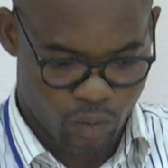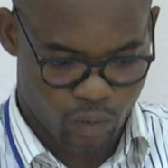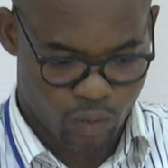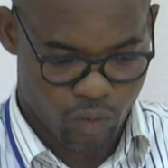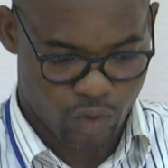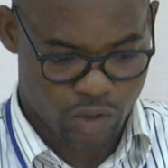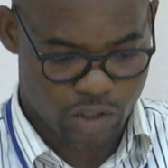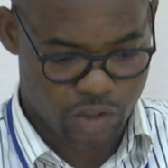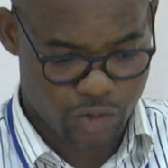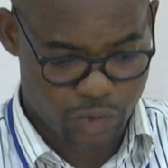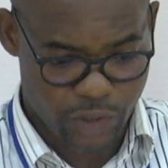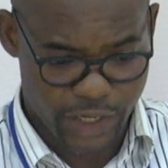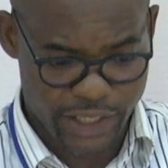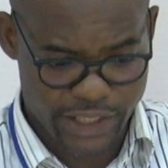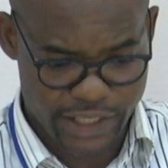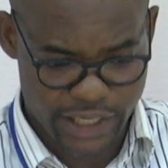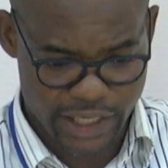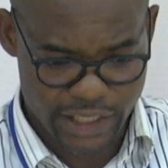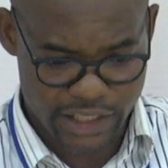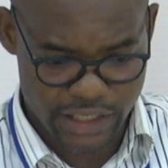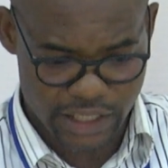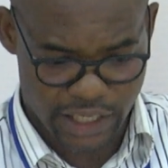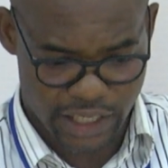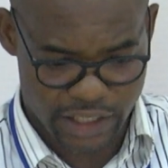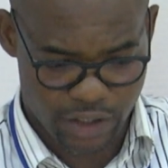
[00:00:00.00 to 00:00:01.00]
was
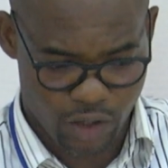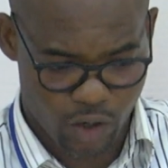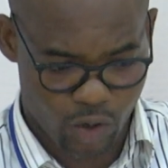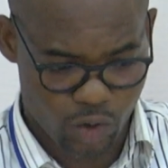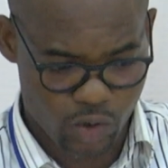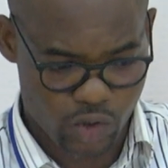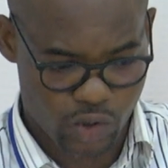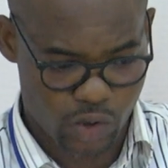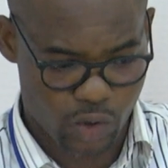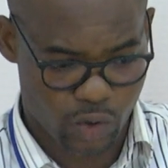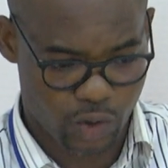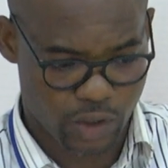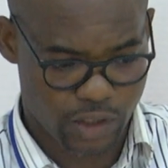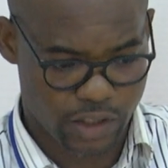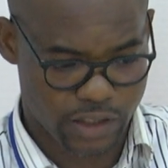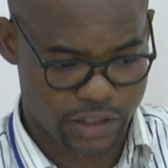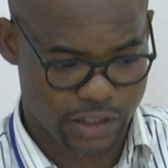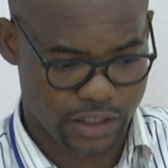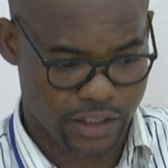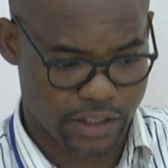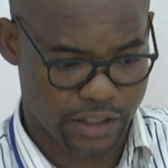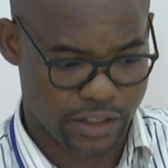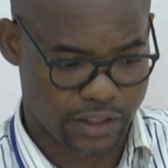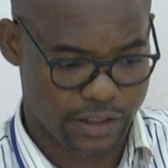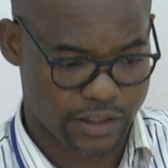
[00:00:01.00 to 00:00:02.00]
created, and also
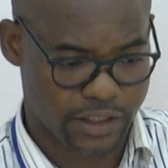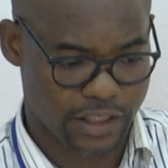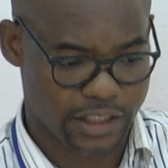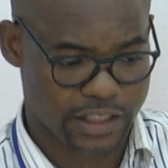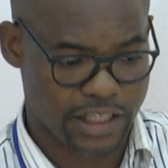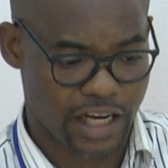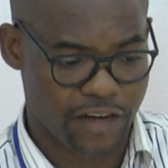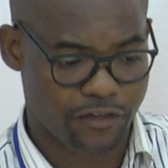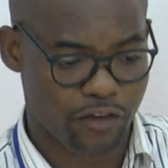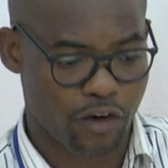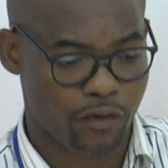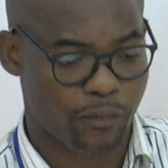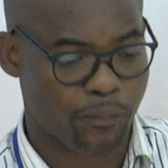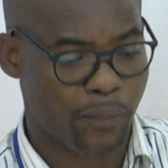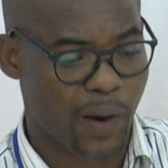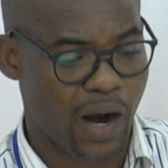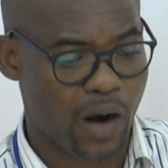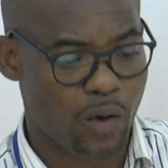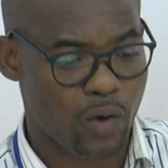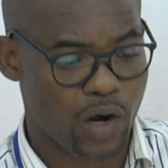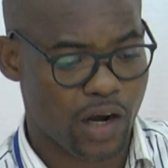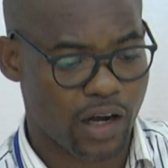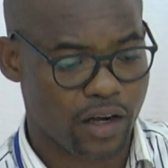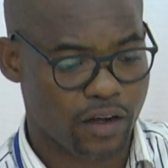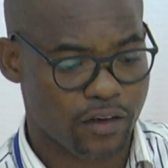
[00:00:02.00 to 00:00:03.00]
the graph of
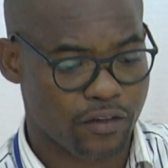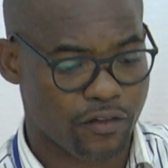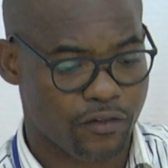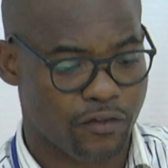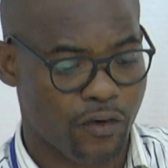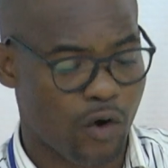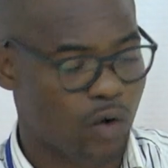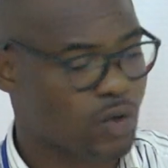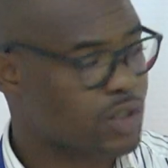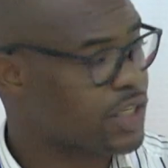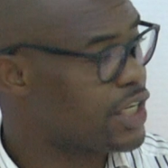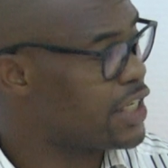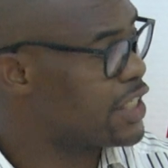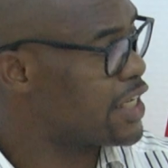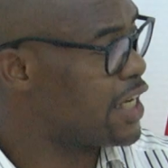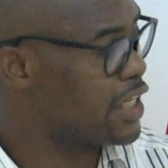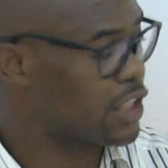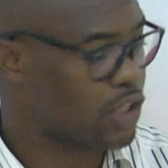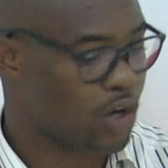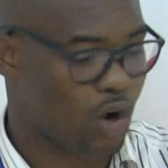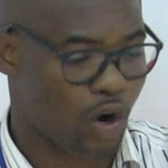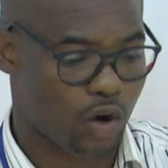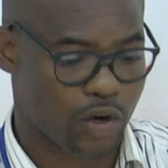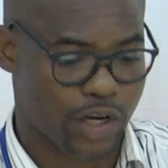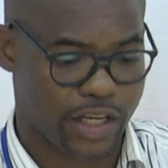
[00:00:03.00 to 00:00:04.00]
power, voltage,
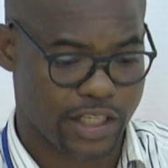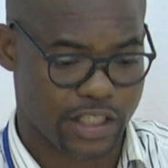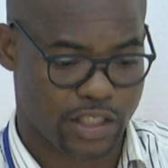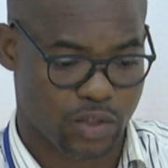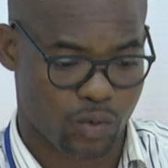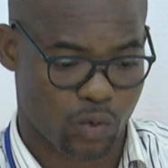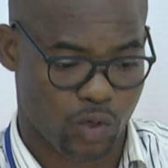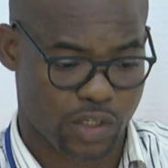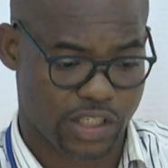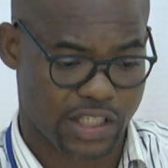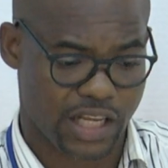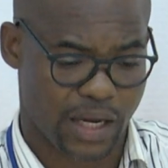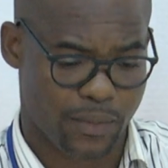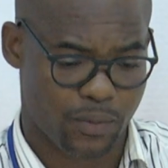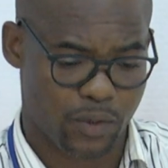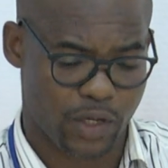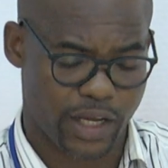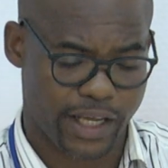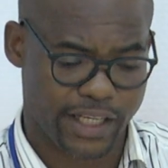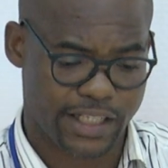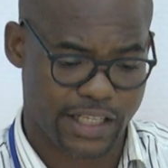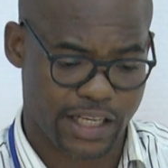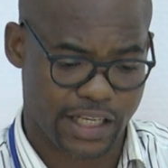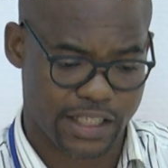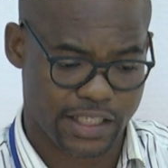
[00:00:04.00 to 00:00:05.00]
and current was
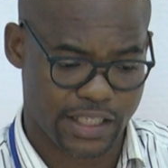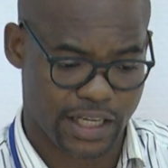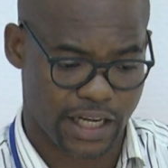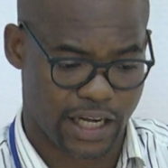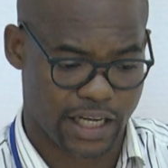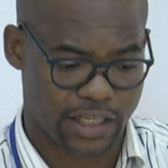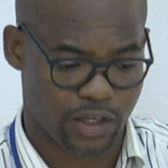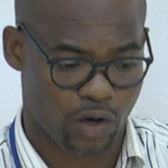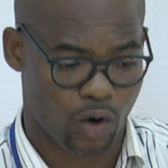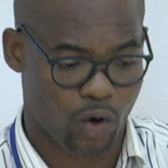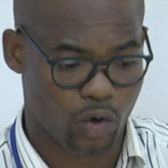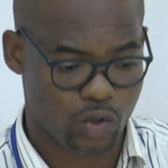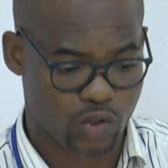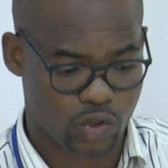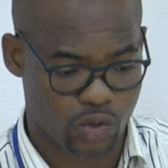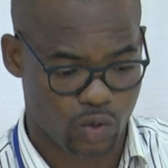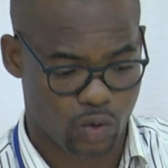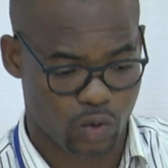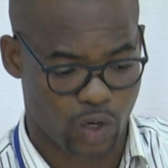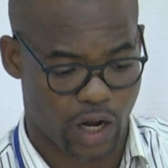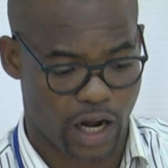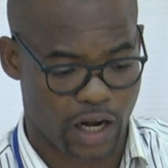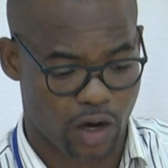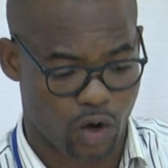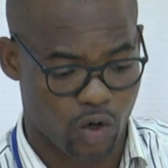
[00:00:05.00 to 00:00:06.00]
tabulated, and
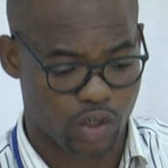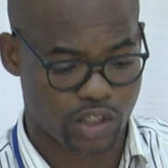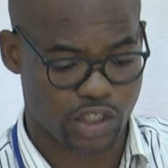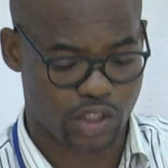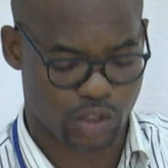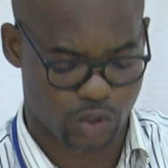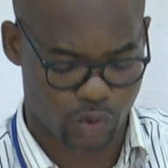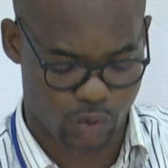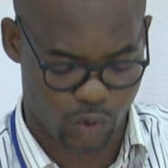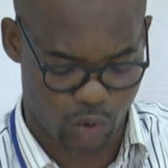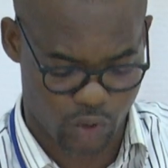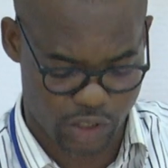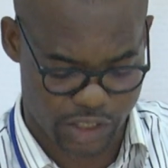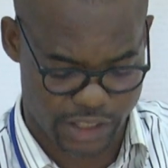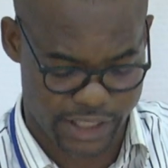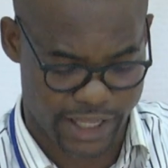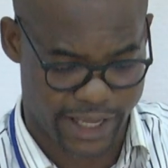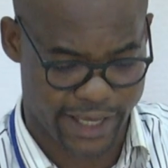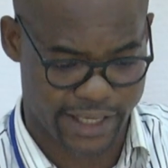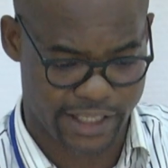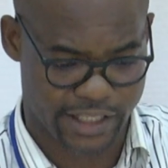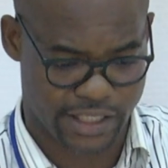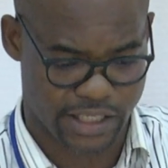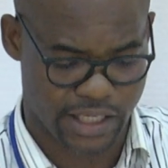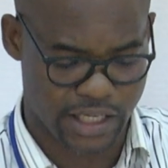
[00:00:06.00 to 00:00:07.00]
also according to those
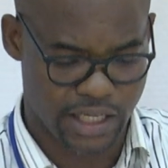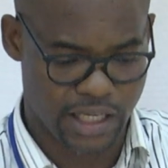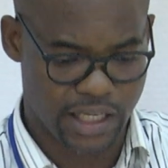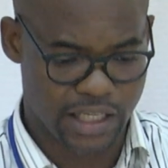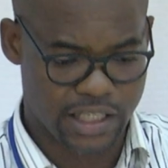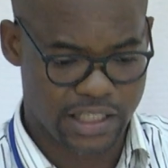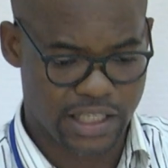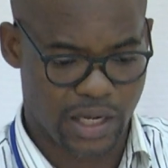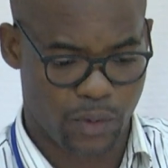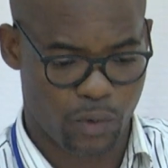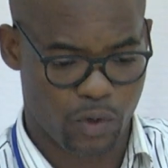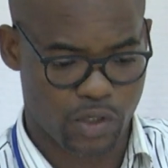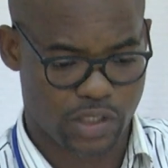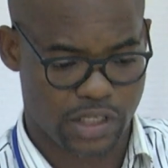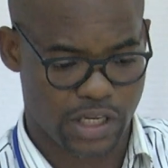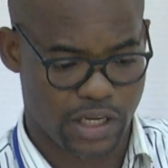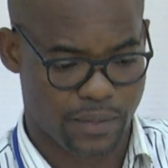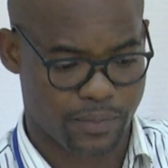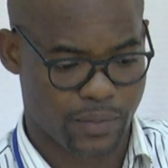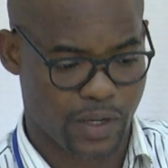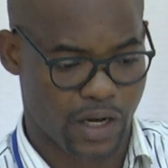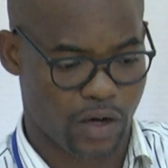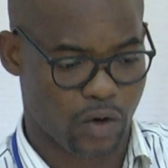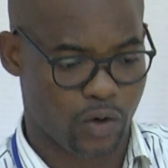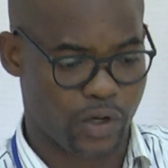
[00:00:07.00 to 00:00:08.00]
days that was
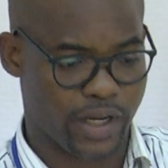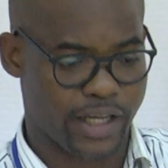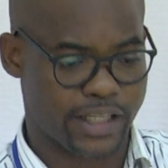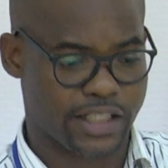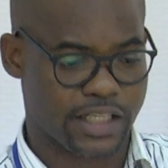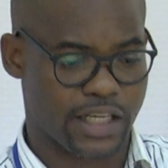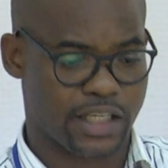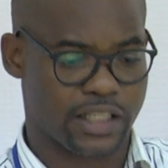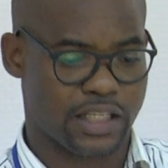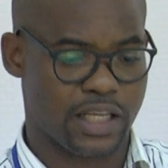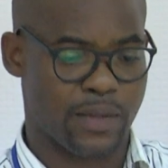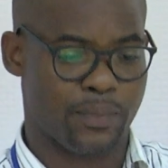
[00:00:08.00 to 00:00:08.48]
calculated. The